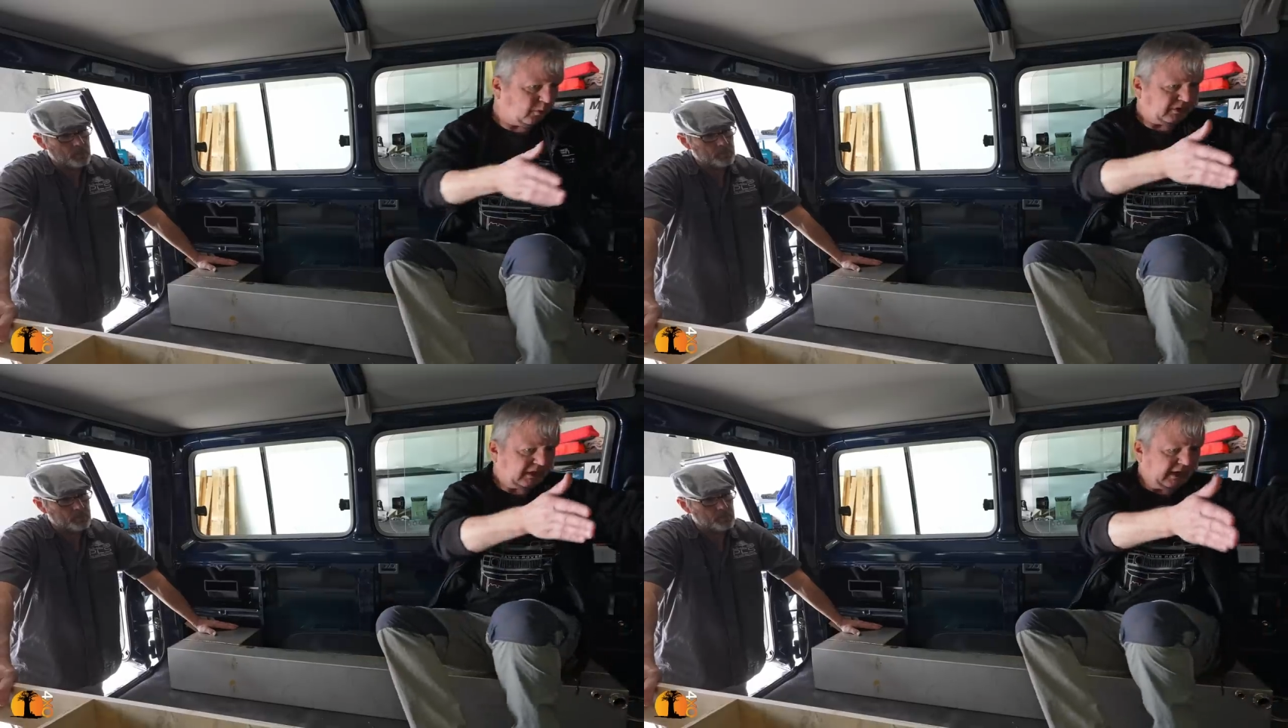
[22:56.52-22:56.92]

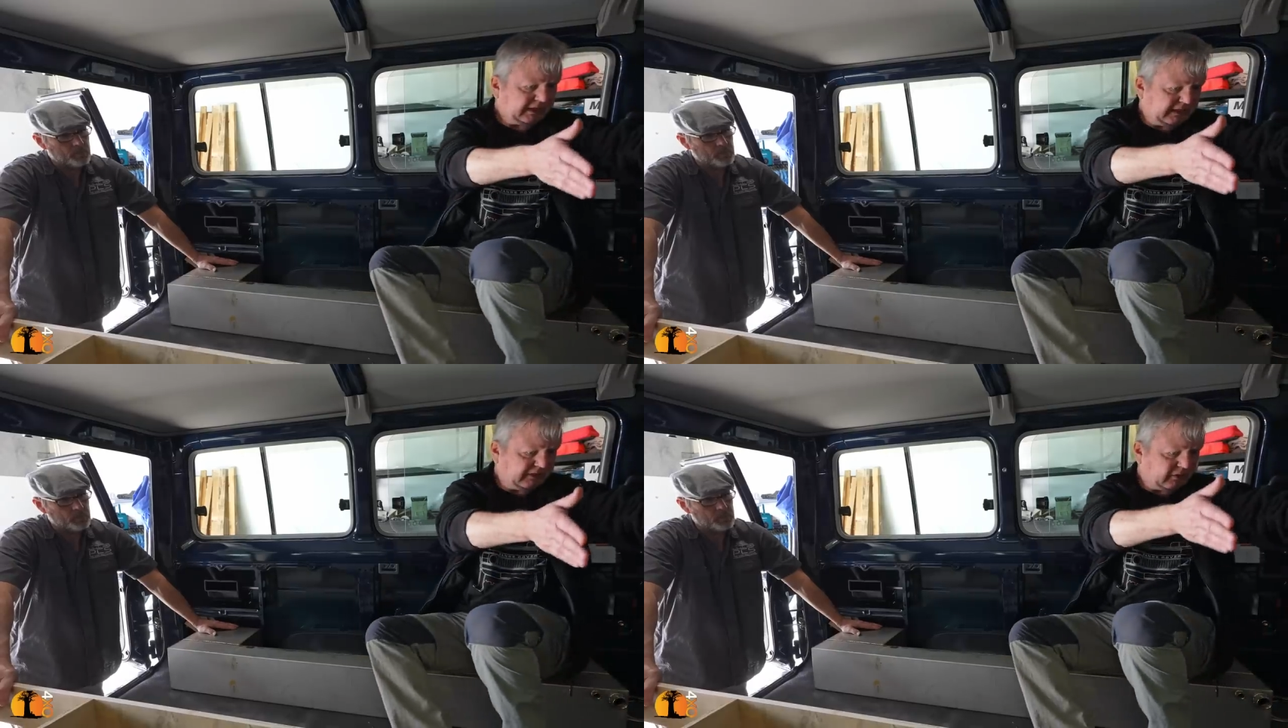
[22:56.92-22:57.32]
with the
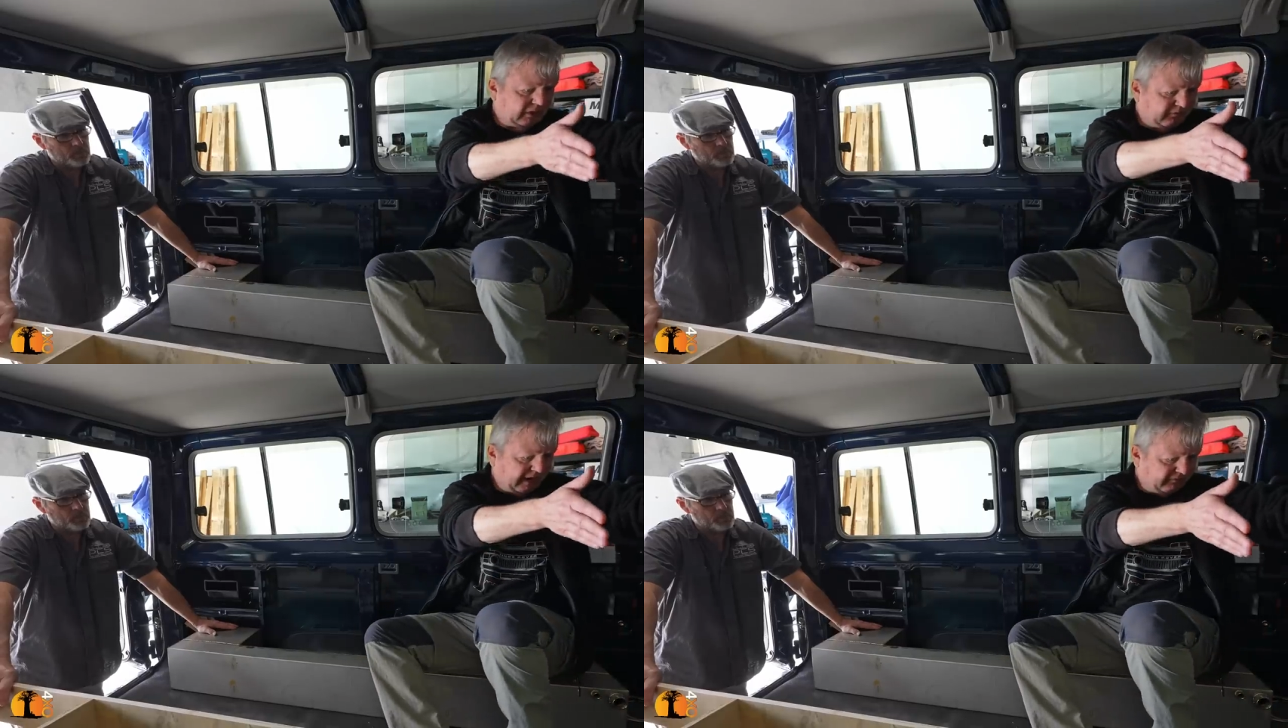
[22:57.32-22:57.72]
idea
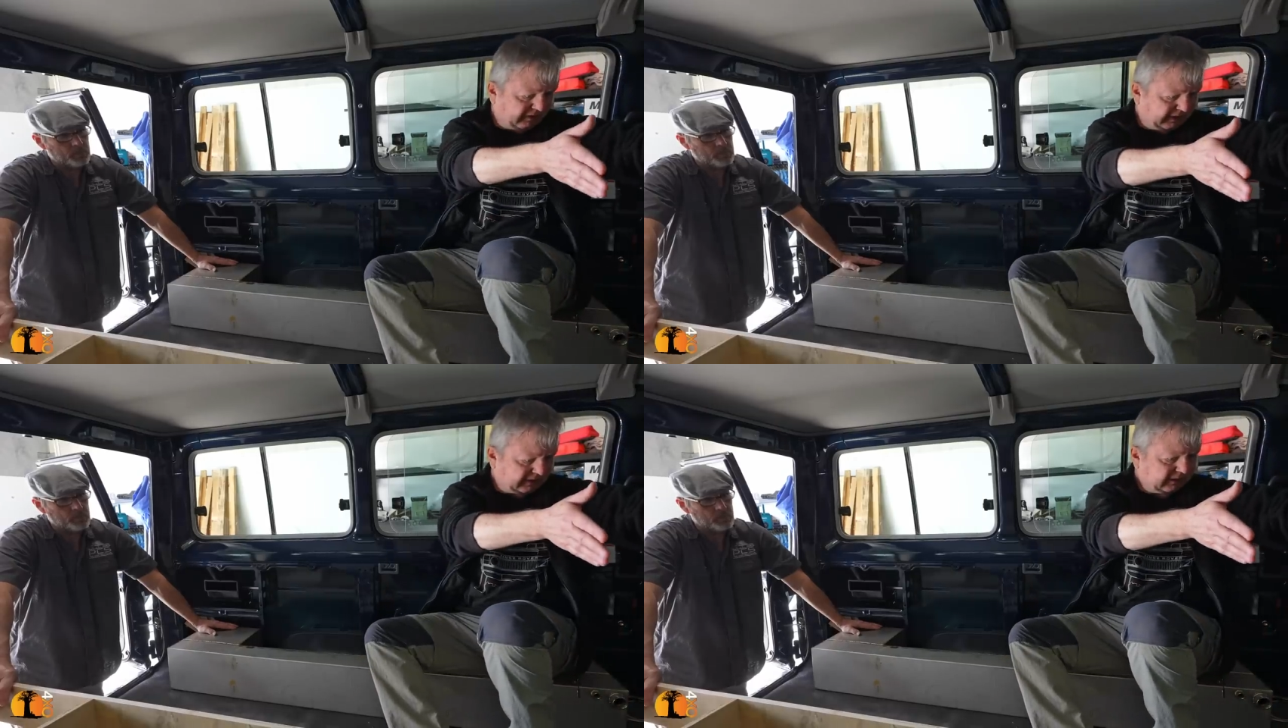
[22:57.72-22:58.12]
of
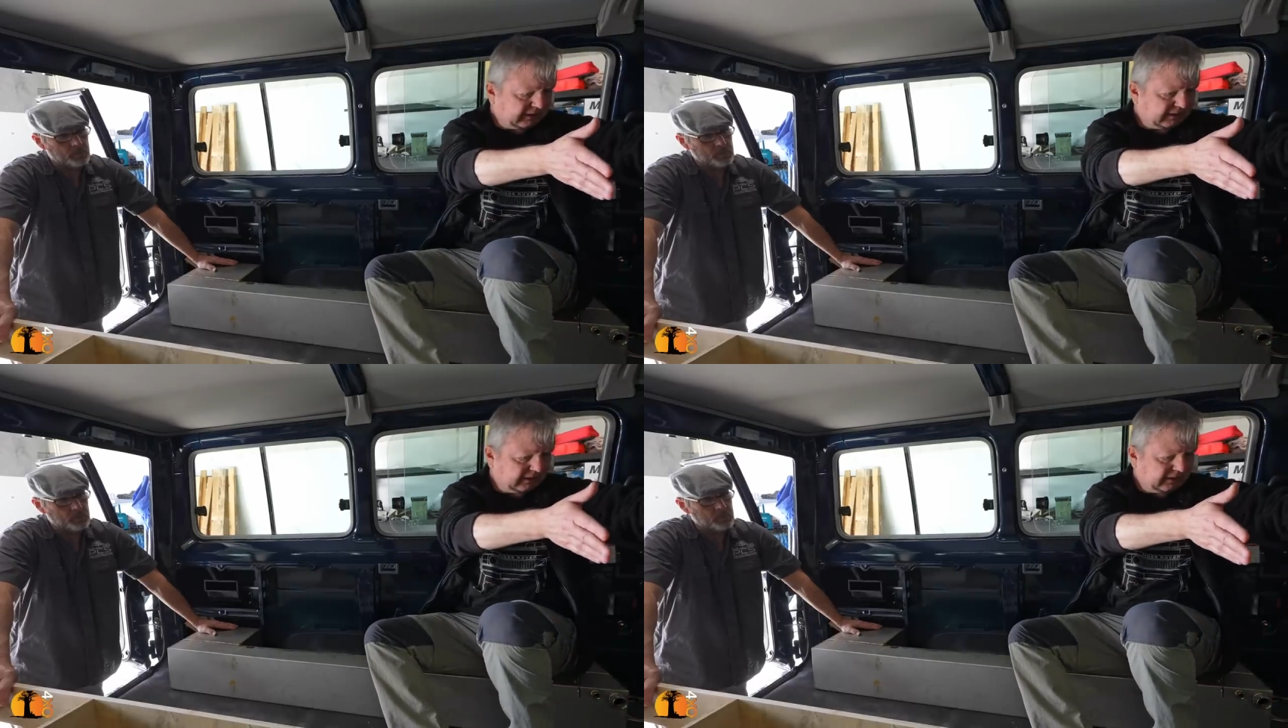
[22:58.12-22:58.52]
having it
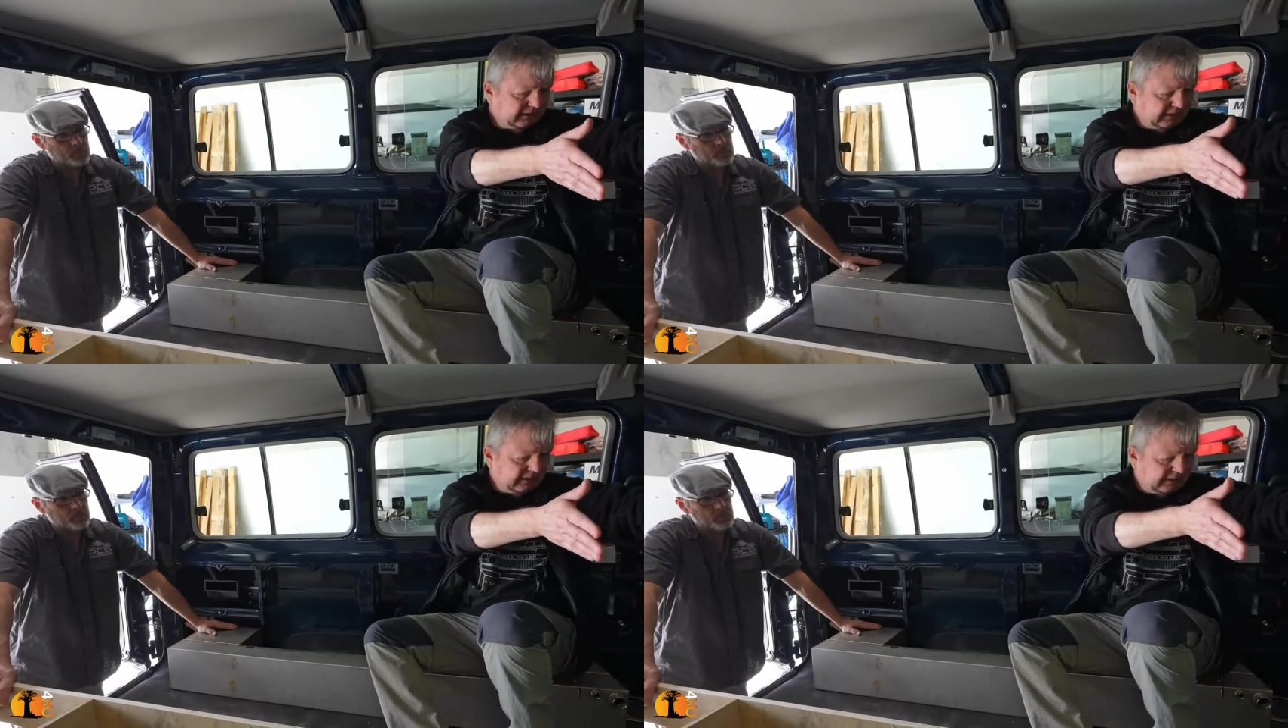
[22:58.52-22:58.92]

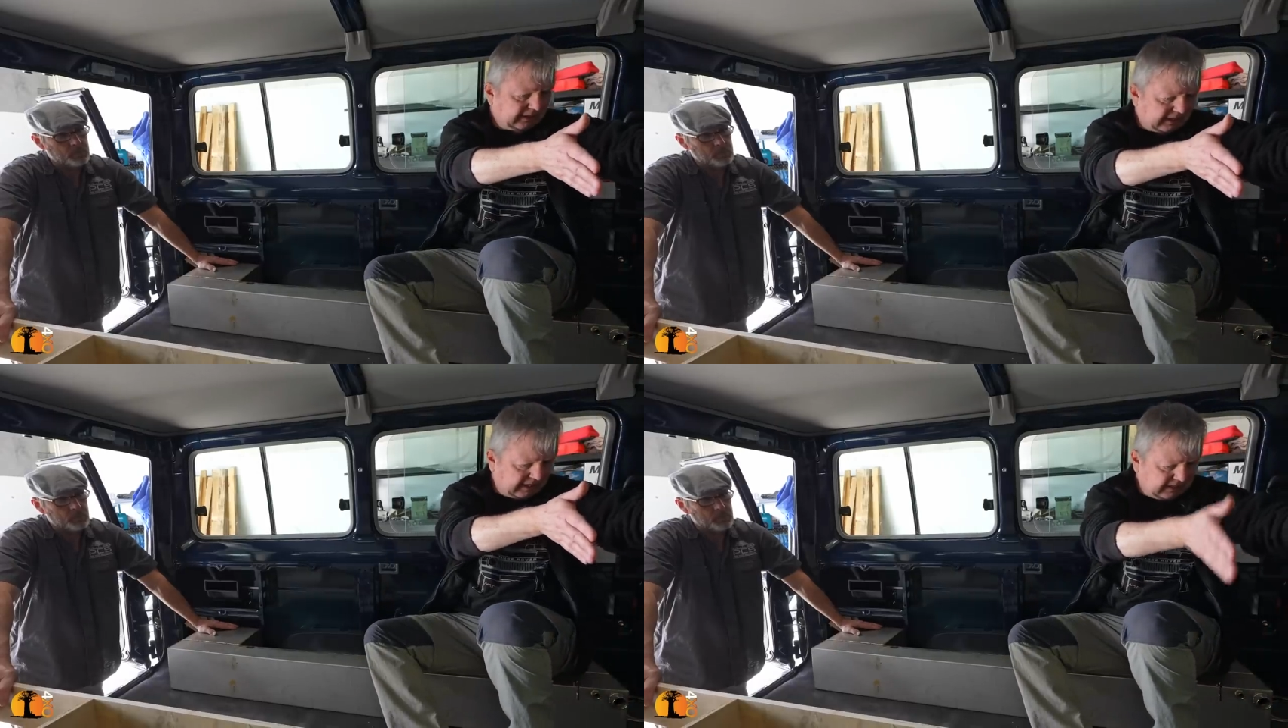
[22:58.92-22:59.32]

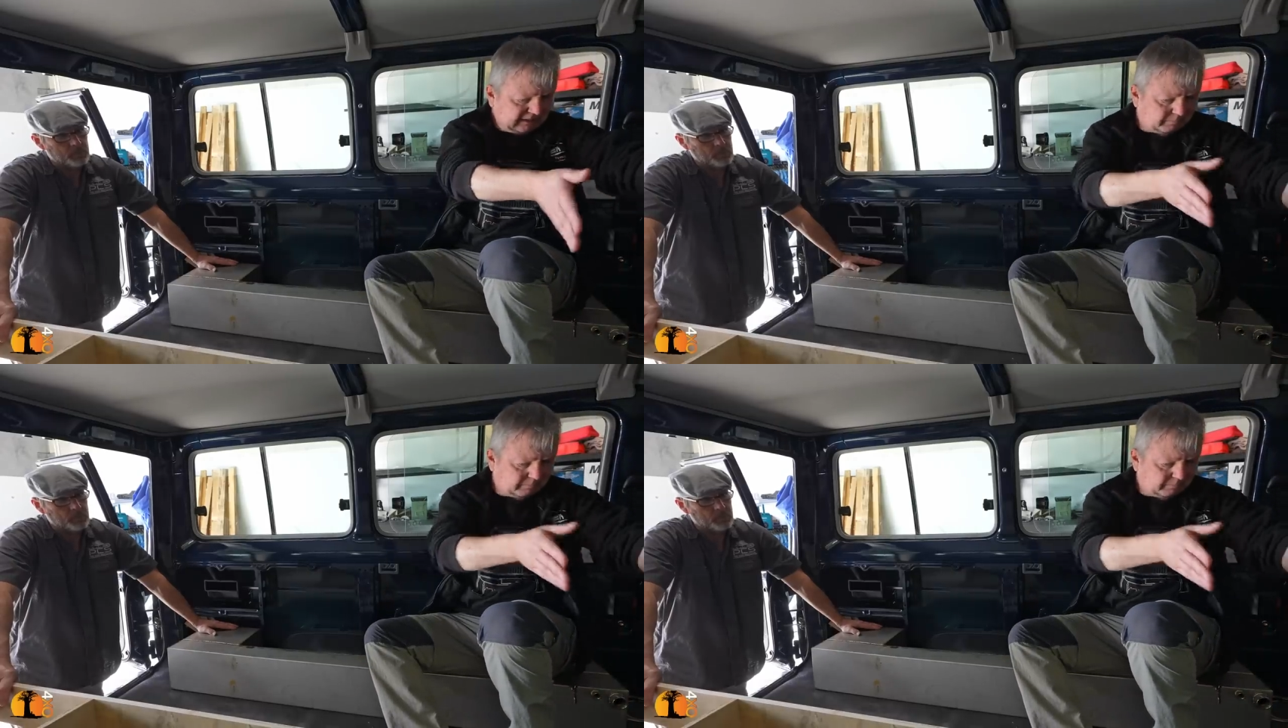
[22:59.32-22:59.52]
in